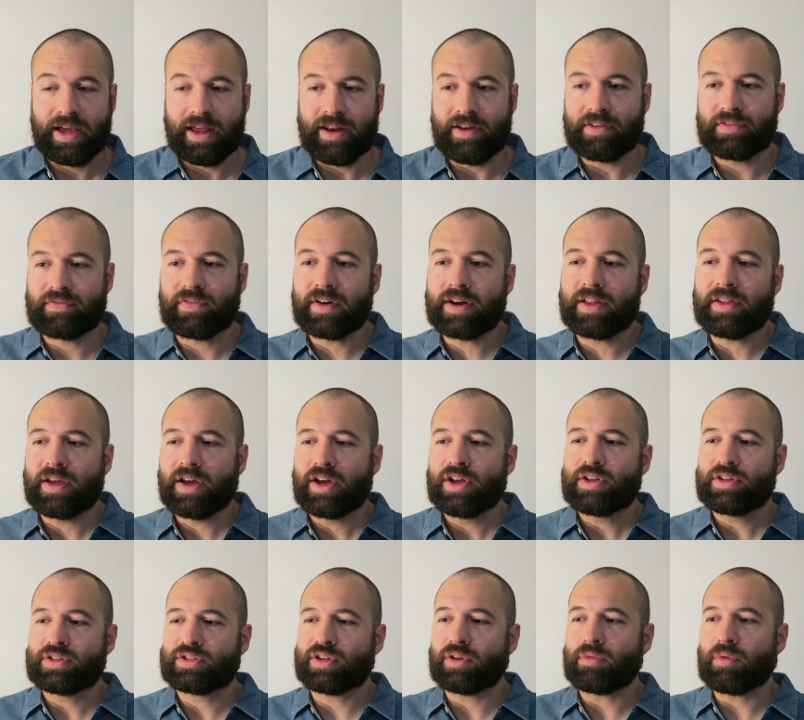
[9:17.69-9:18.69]
And it's
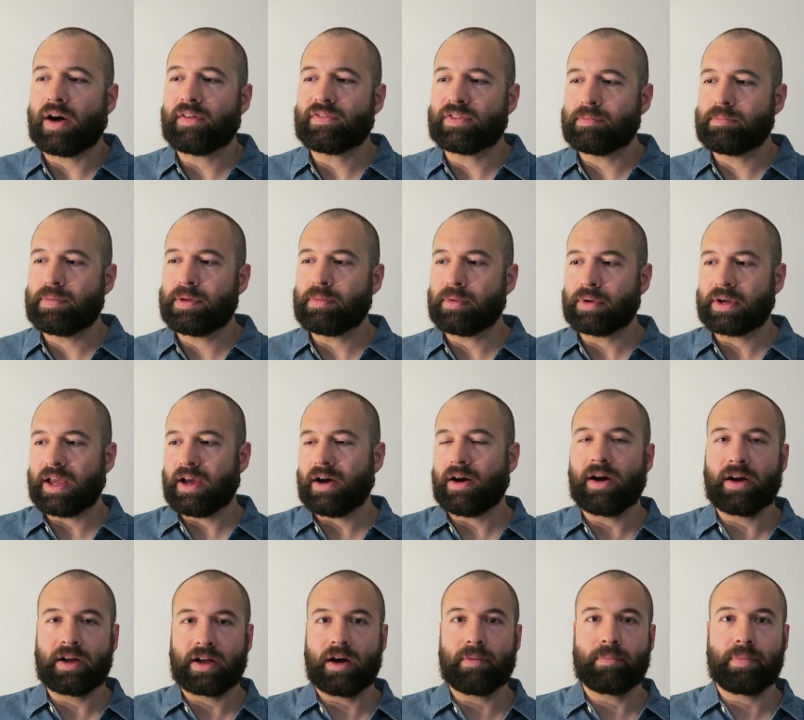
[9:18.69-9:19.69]
funny, so often people get
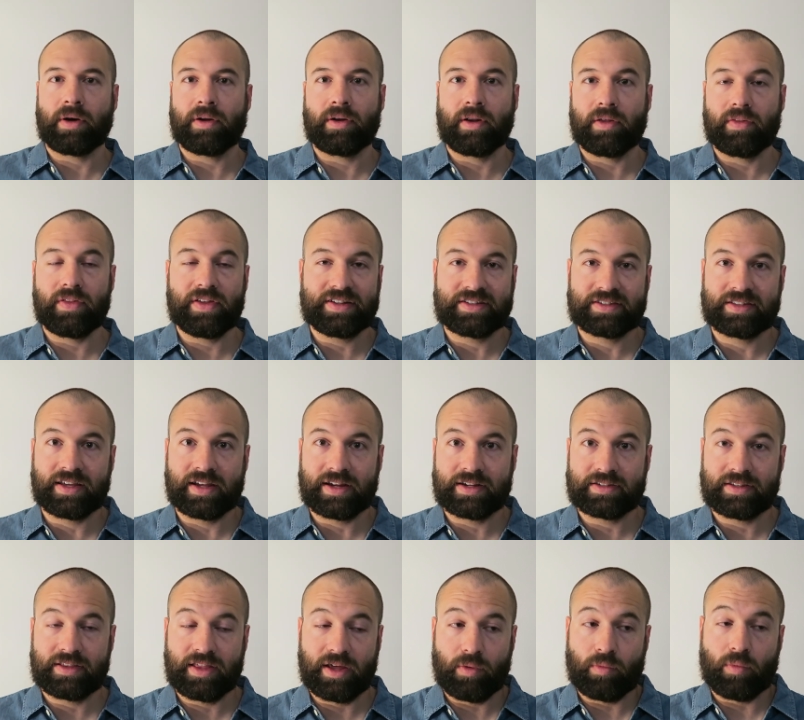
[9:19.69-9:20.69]
hung up on all these
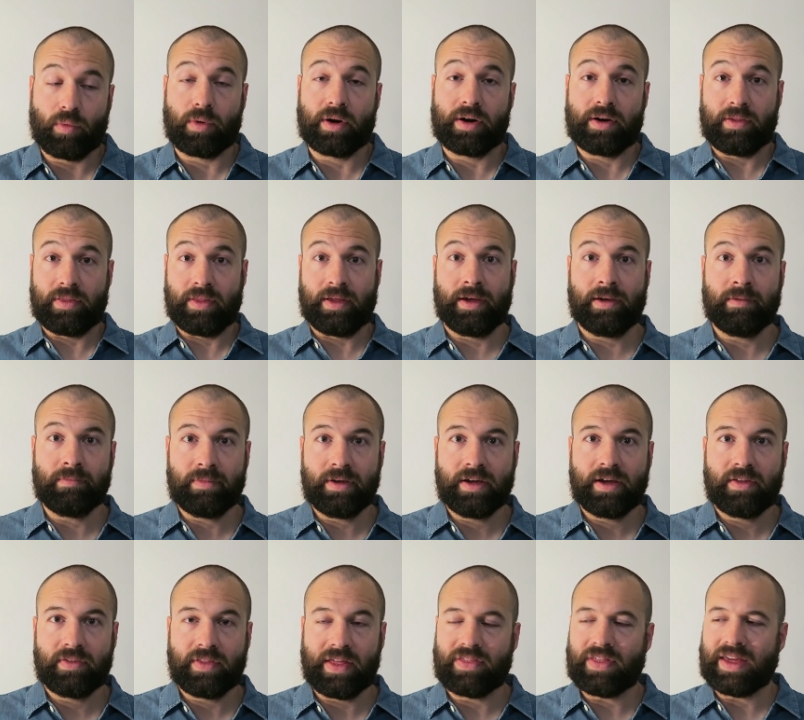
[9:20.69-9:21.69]
things that worry
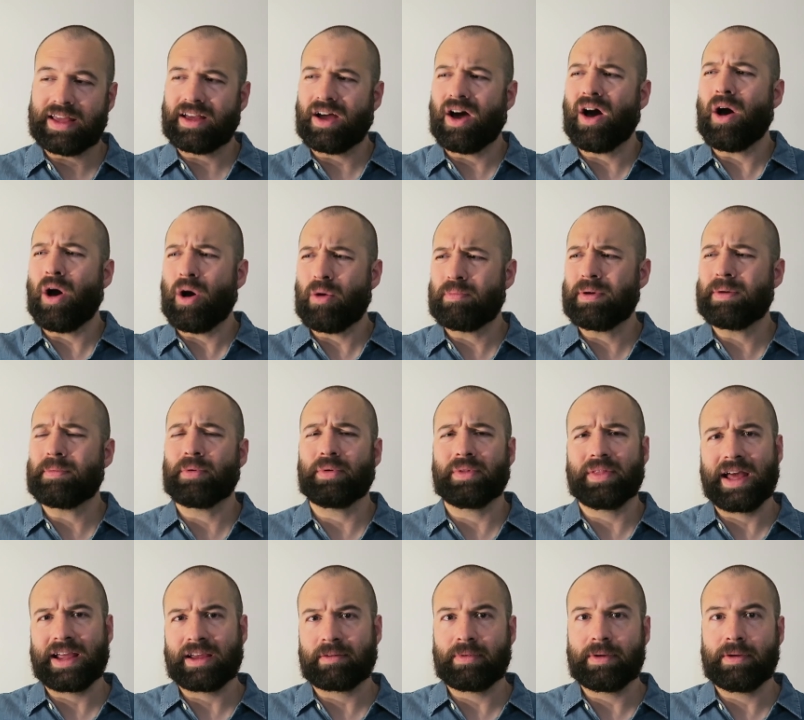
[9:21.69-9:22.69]
them. They think, oh, people
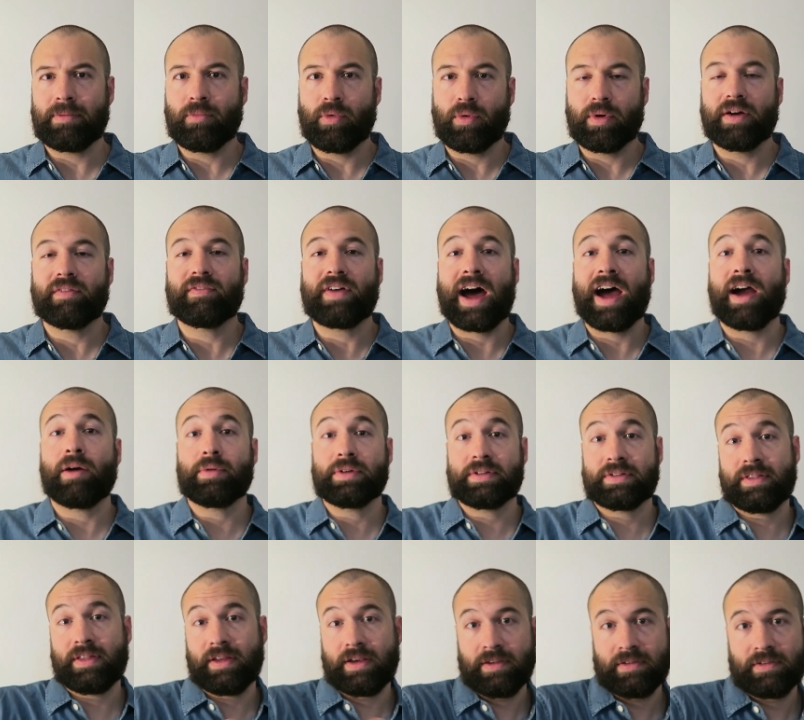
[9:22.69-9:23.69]
like me more if I
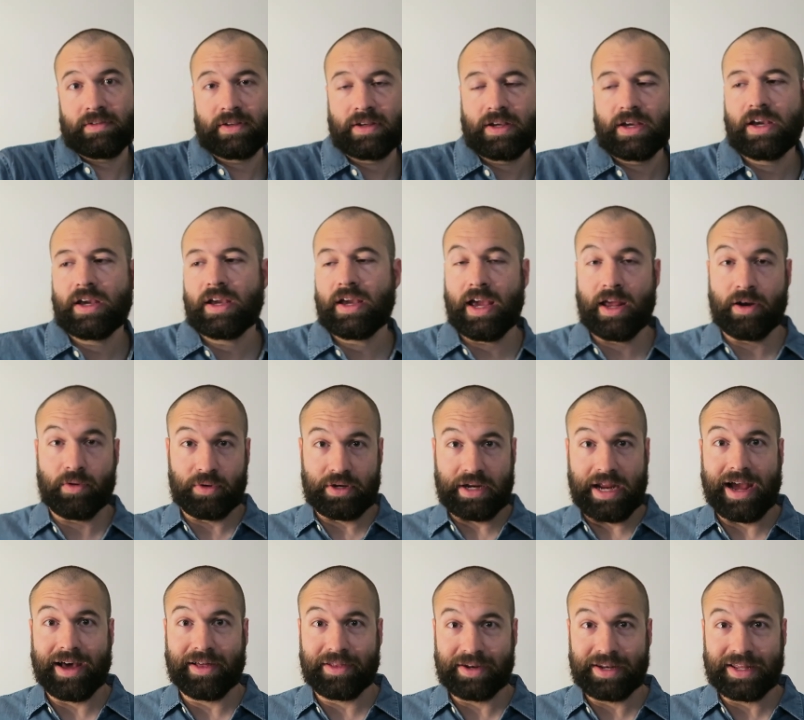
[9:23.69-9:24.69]
was this. In
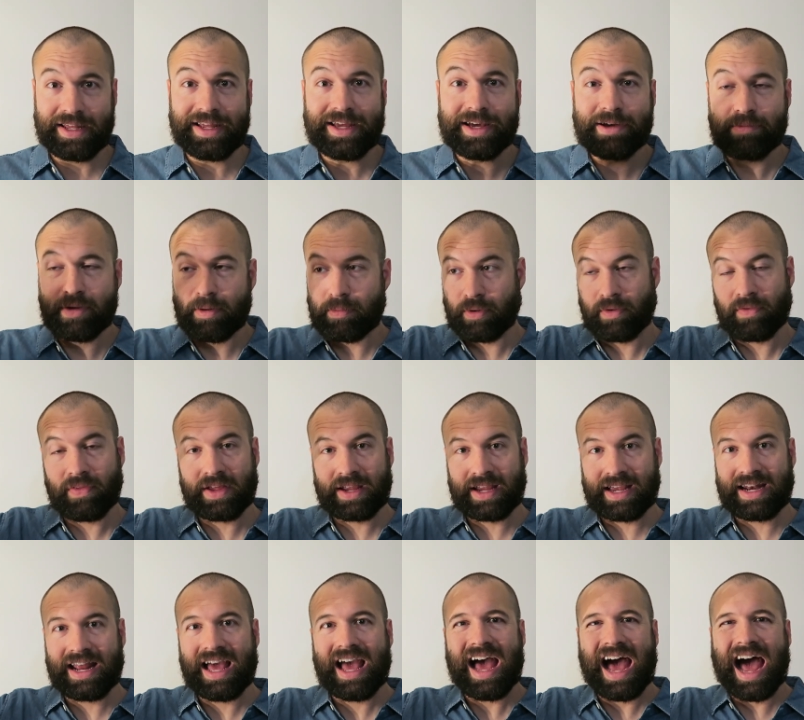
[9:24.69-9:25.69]
reality, people are
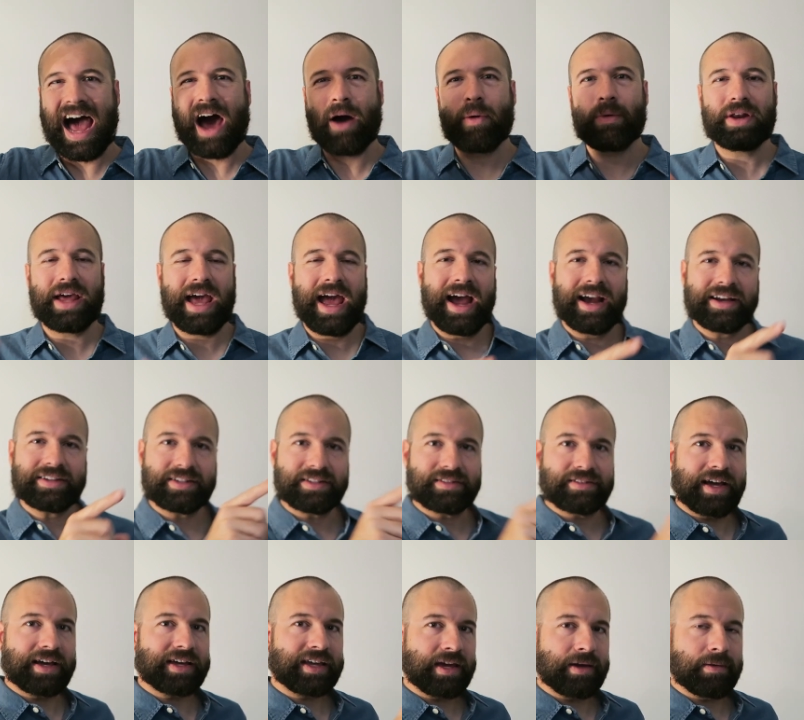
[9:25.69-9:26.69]
thinking, I would actually
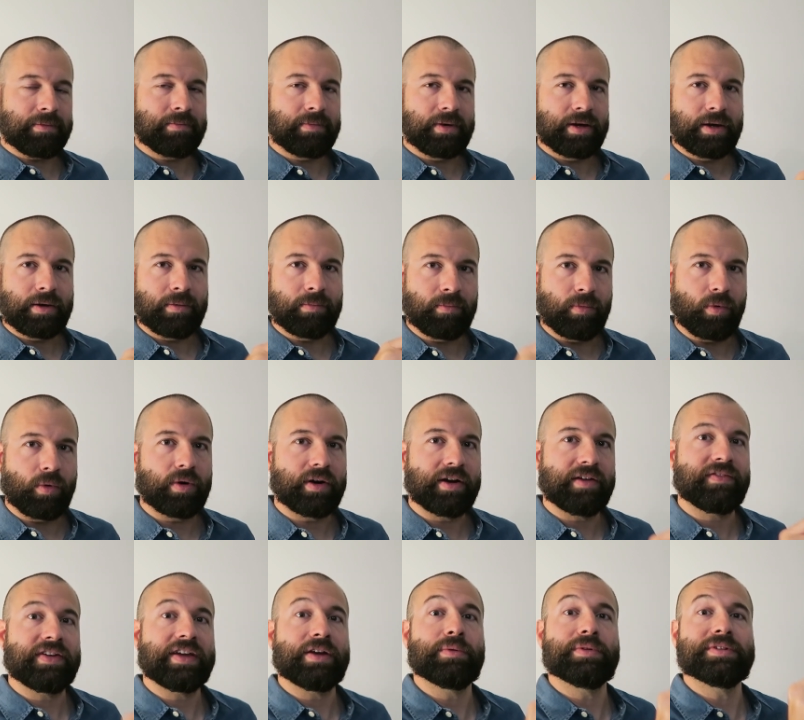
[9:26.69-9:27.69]
like him more
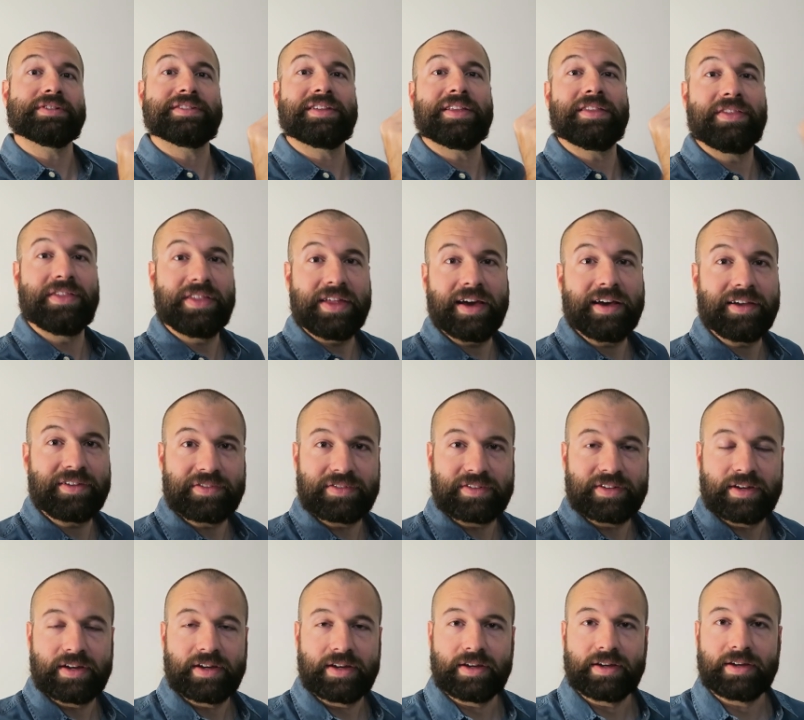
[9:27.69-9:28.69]
if he was this.